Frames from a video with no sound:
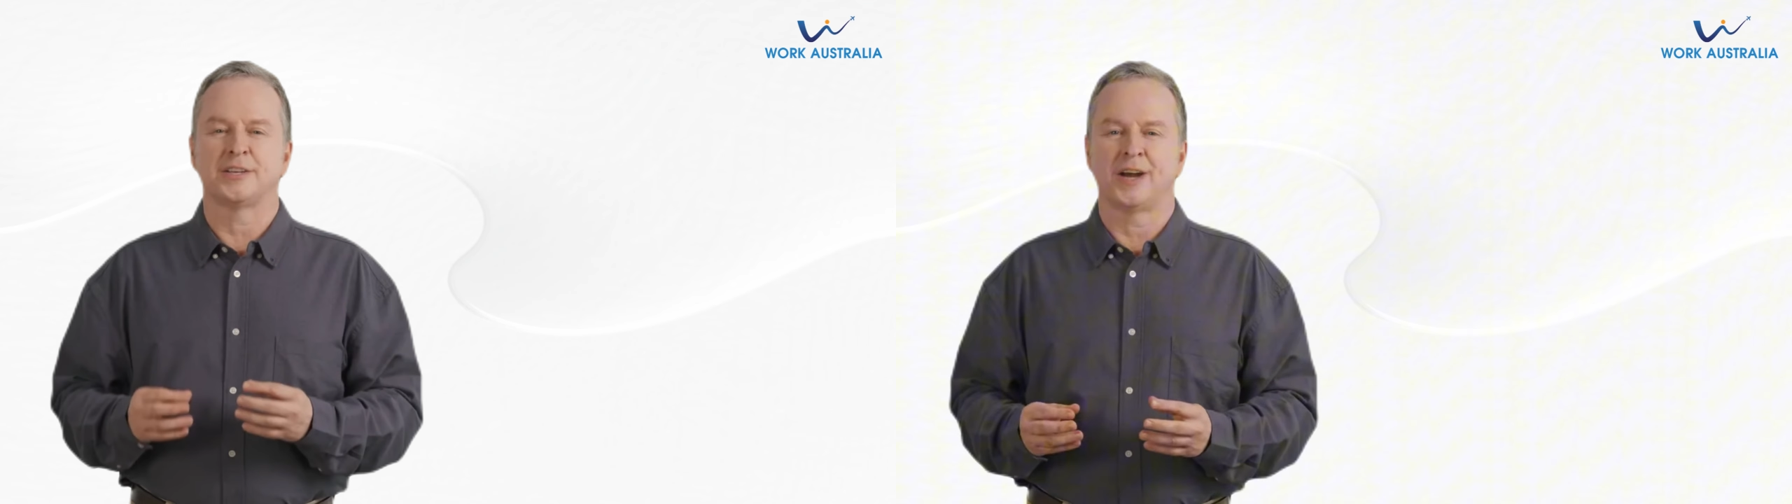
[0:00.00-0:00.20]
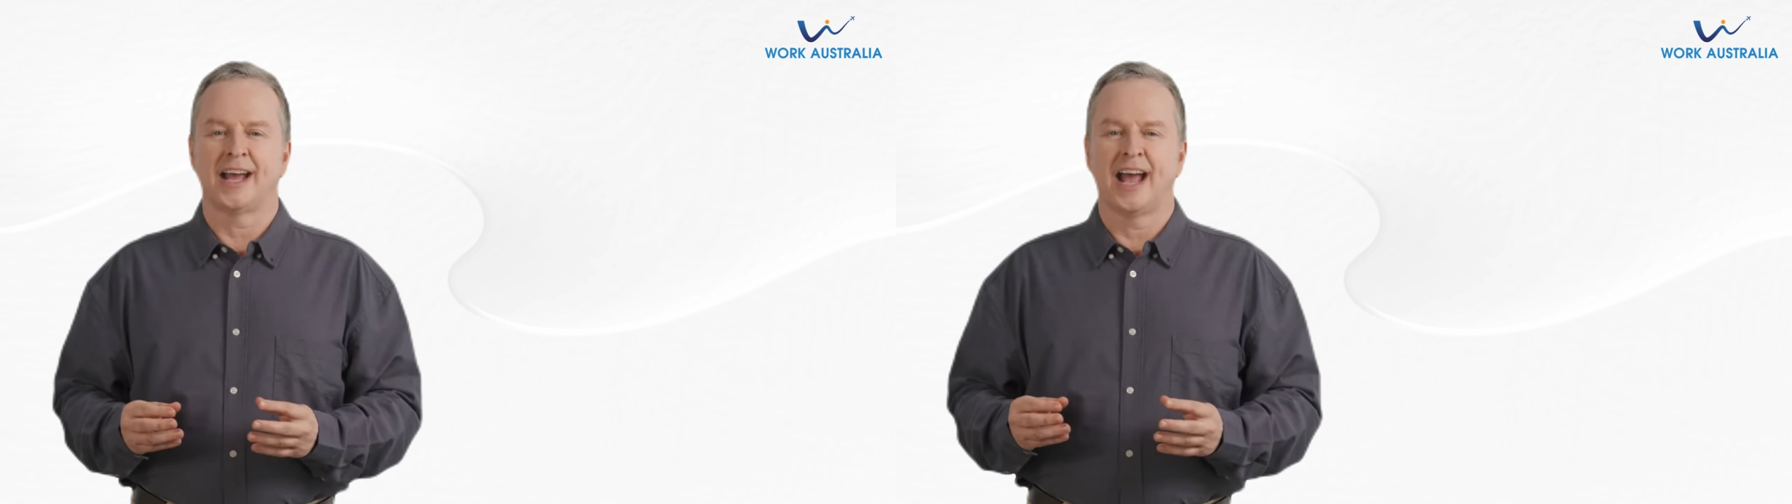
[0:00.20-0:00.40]

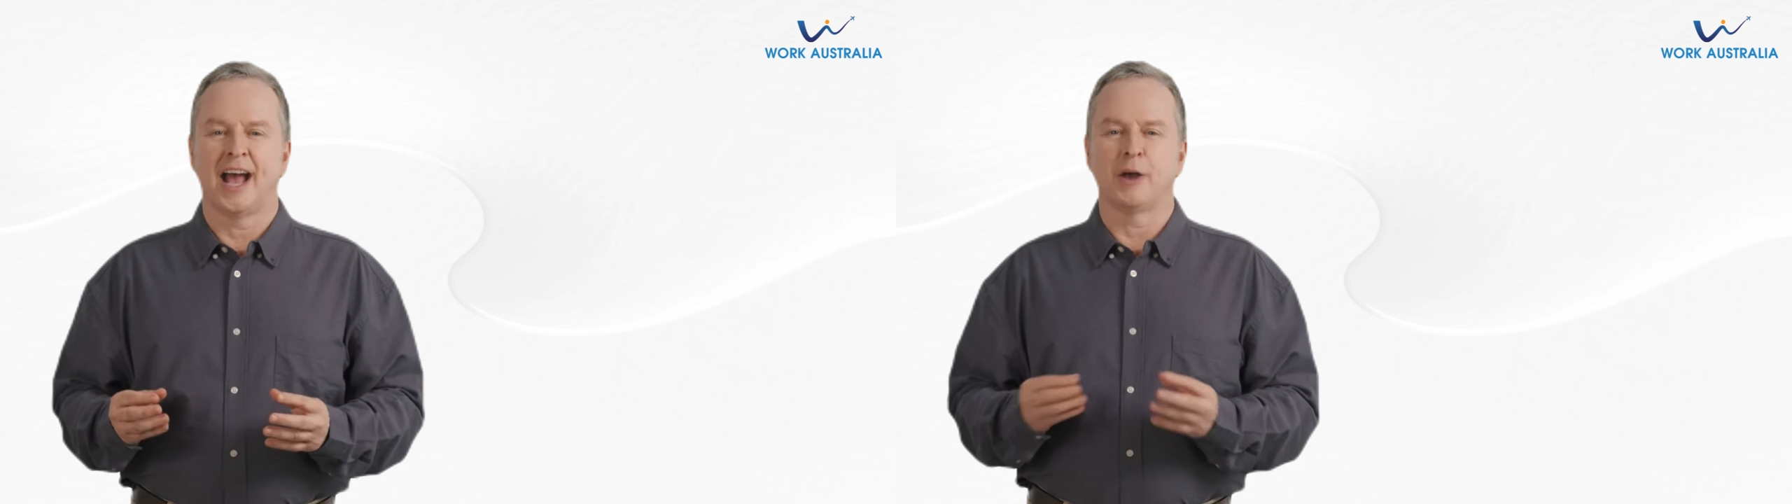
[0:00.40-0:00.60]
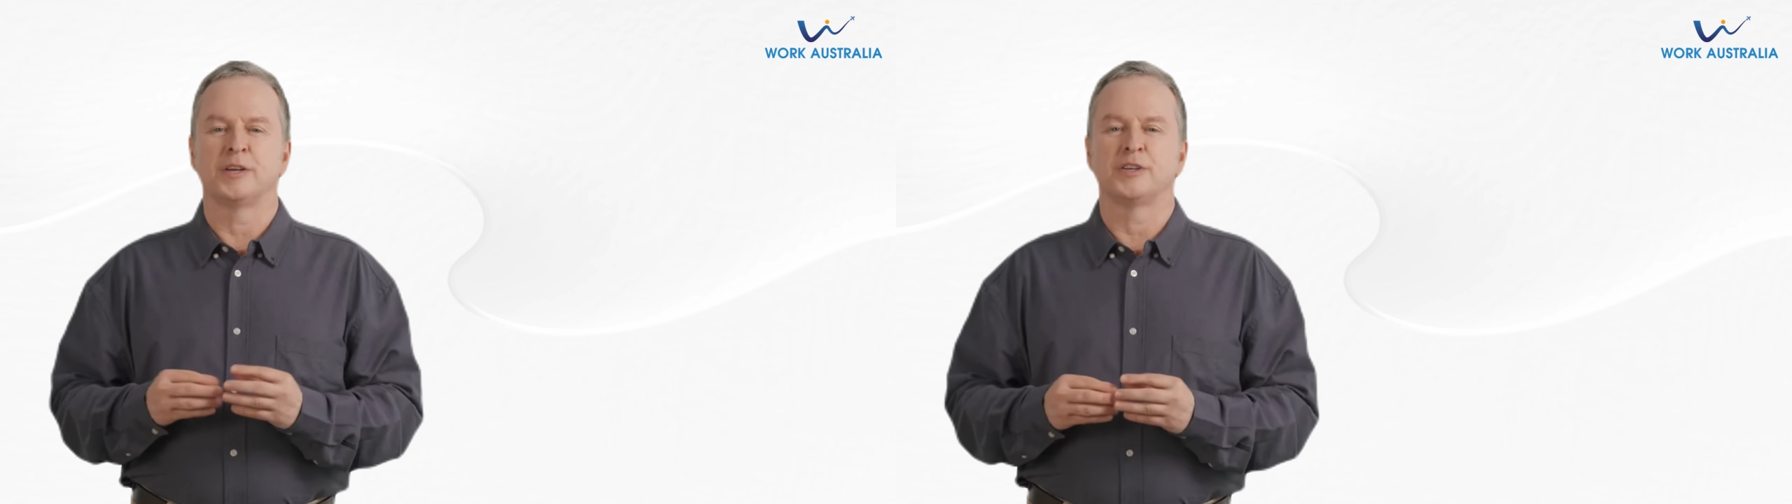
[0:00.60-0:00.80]
look at
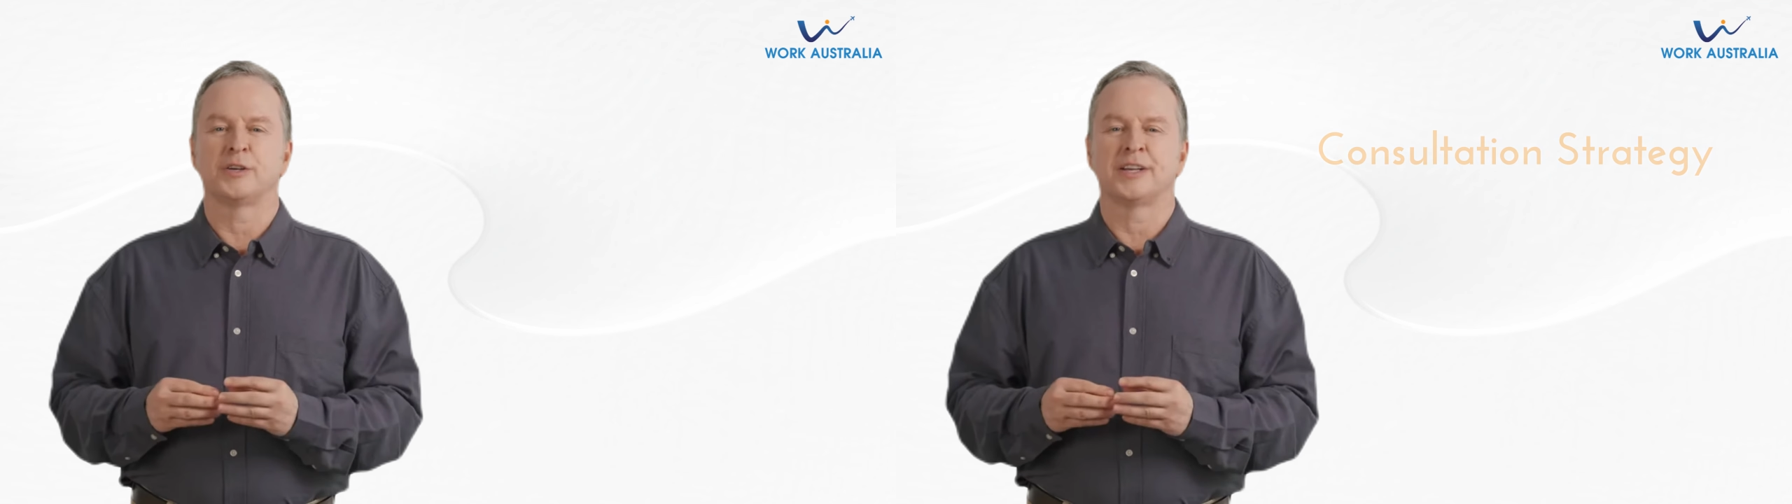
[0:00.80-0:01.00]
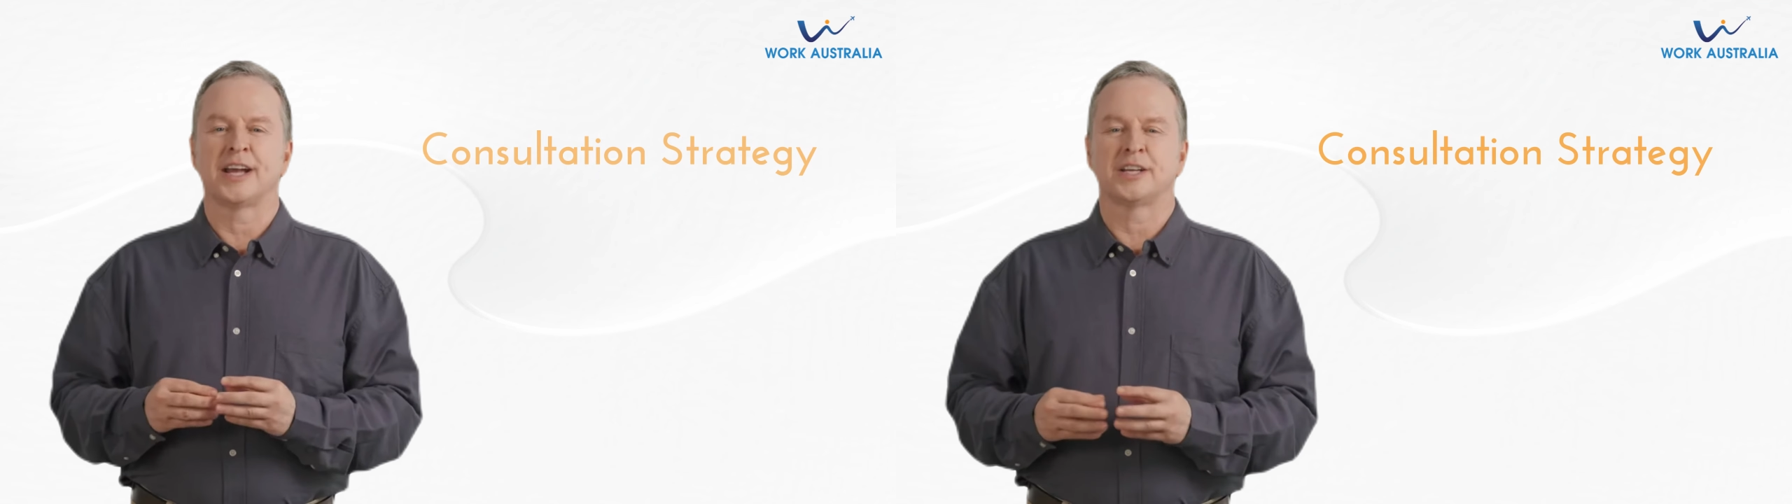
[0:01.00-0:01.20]
how to
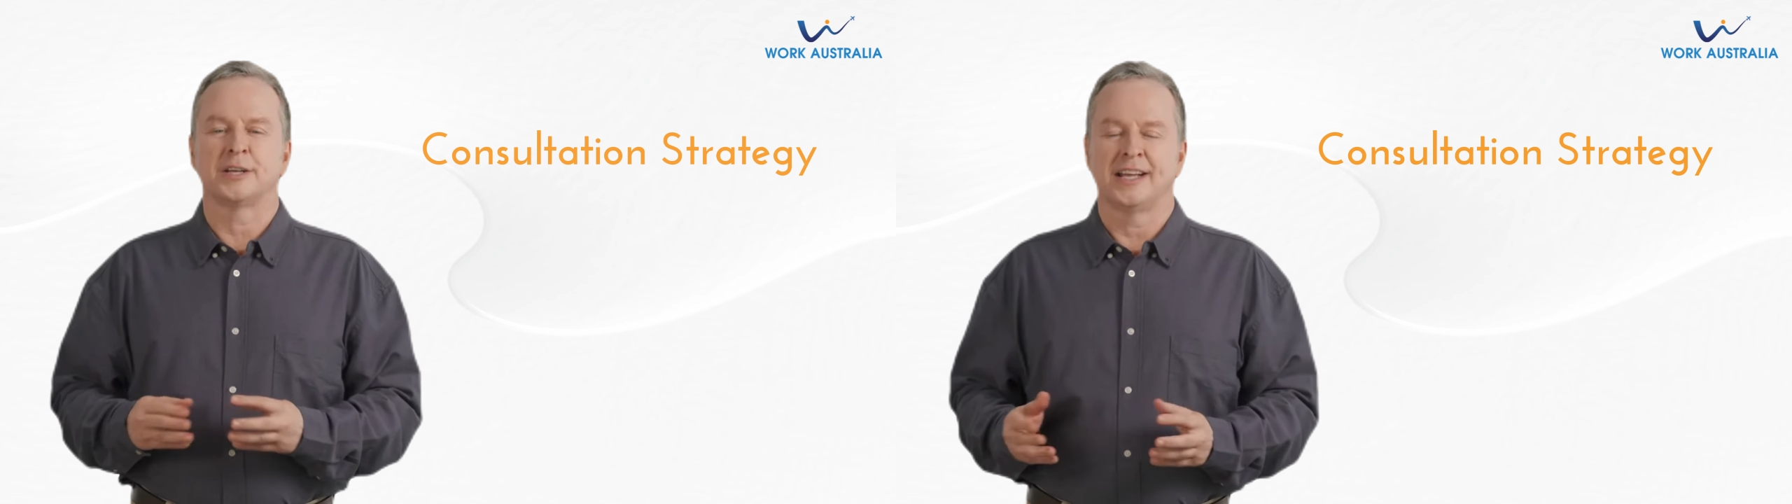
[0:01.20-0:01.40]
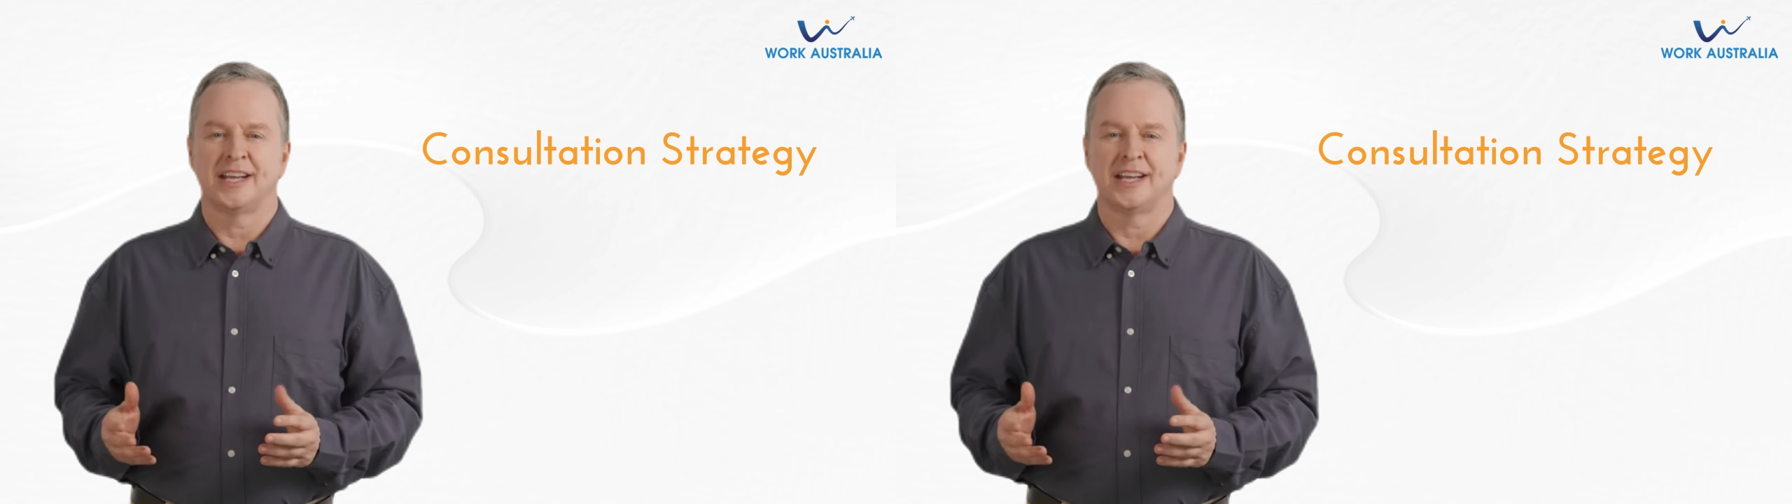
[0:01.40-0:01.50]
strategically